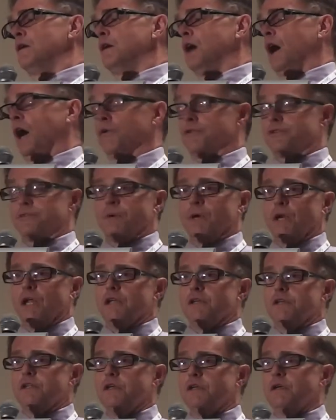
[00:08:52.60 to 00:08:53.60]
I was about
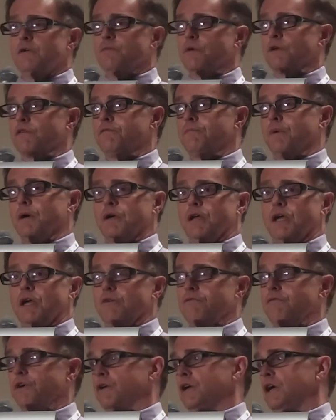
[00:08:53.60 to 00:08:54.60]
18, one of my
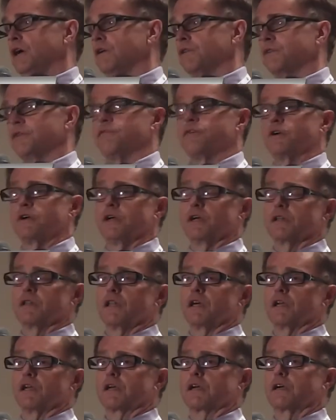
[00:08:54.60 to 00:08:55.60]
very healthy, very
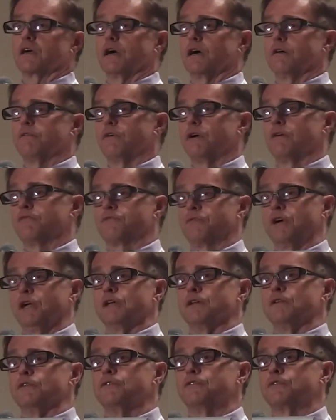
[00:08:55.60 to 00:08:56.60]
athletic
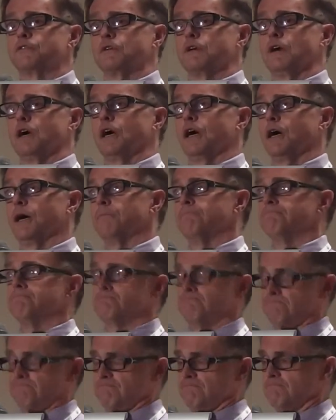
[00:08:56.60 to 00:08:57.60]
friends,
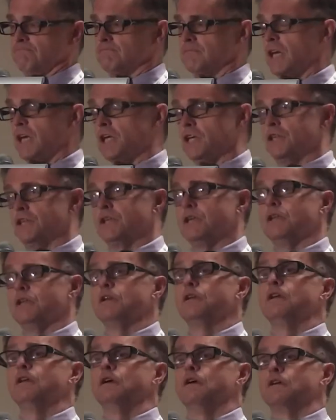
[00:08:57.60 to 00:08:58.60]

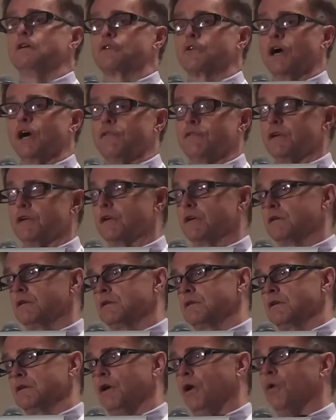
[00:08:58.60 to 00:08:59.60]
18,
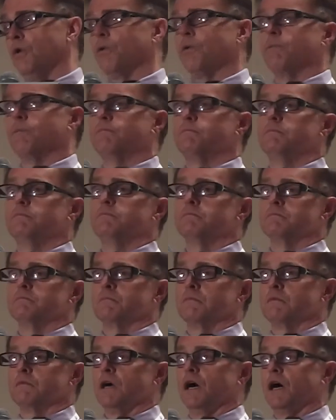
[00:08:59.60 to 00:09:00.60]
driving home
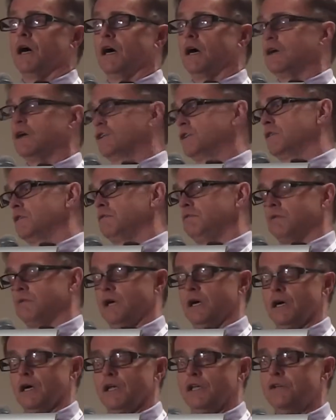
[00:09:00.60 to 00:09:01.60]

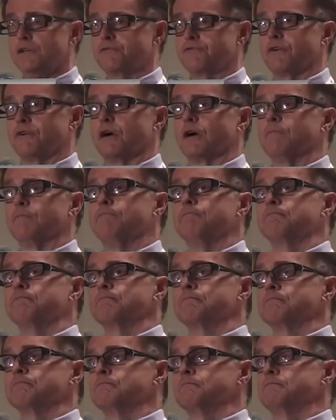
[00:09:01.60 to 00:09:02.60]
to his farm,
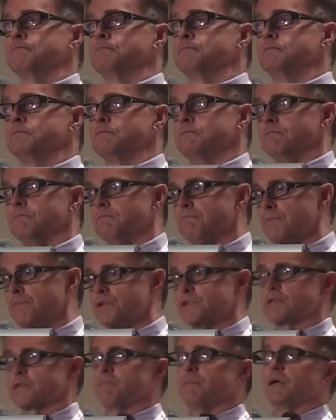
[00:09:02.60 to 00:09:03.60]

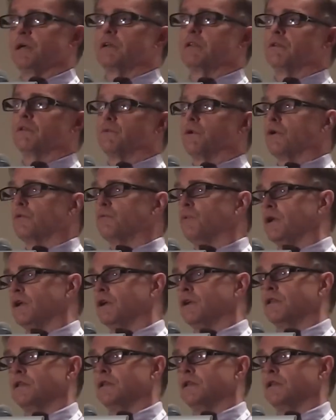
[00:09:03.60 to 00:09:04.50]
missed a bend in the road, went into